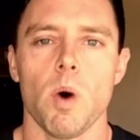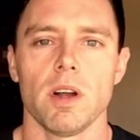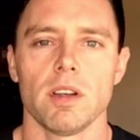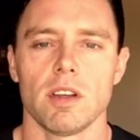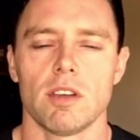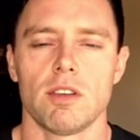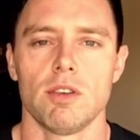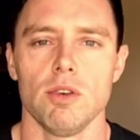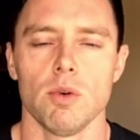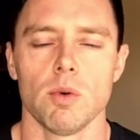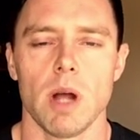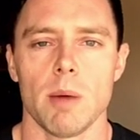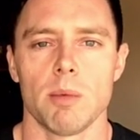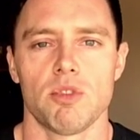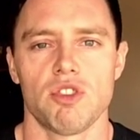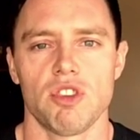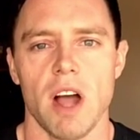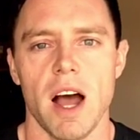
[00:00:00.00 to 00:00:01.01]
1 to 2
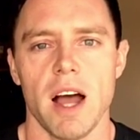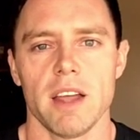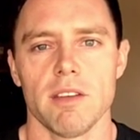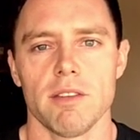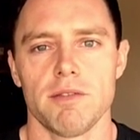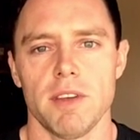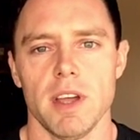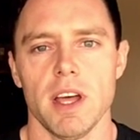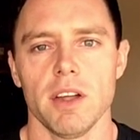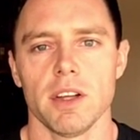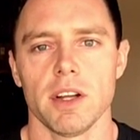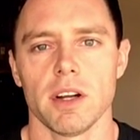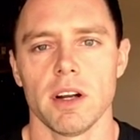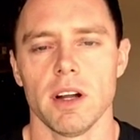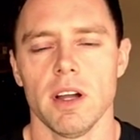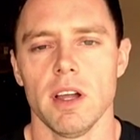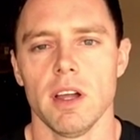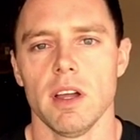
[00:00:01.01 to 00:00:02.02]
reps shy of
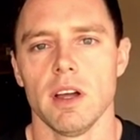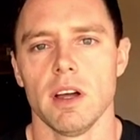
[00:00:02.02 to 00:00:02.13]
failure